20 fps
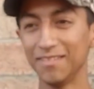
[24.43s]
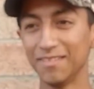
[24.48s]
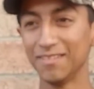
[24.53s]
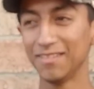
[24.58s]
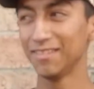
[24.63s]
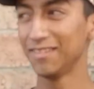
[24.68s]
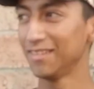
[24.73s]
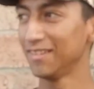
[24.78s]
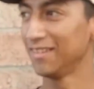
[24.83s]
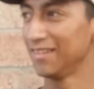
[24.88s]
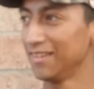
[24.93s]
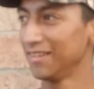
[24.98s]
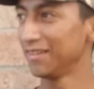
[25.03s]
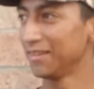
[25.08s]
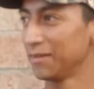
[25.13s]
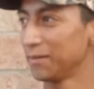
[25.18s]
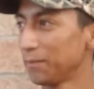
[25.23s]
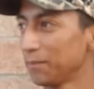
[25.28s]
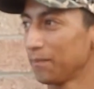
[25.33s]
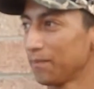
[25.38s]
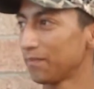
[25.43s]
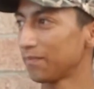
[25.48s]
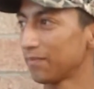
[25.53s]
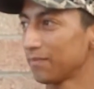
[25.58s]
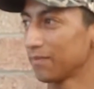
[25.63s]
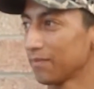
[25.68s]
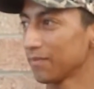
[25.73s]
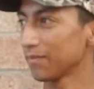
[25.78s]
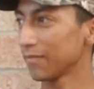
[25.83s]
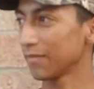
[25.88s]
race.
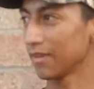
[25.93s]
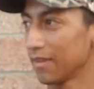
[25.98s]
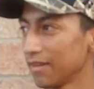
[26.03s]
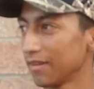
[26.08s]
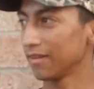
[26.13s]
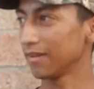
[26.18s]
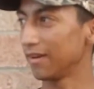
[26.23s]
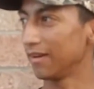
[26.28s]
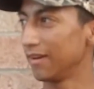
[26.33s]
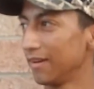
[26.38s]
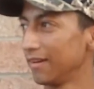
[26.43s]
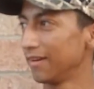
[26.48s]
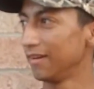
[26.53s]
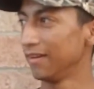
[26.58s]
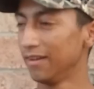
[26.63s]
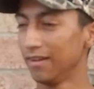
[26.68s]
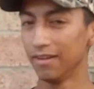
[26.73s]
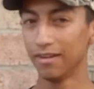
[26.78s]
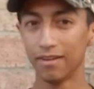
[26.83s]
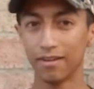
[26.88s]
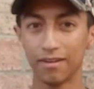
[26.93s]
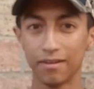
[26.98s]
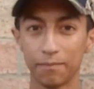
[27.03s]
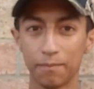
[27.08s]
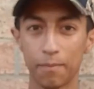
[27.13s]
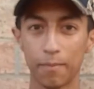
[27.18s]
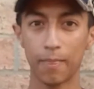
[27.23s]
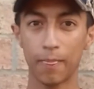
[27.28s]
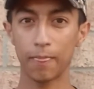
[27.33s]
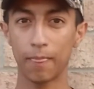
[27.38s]
Okay.
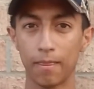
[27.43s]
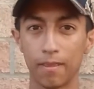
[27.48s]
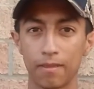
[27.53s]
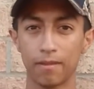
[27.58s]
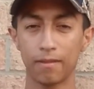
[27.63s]
So go ahead.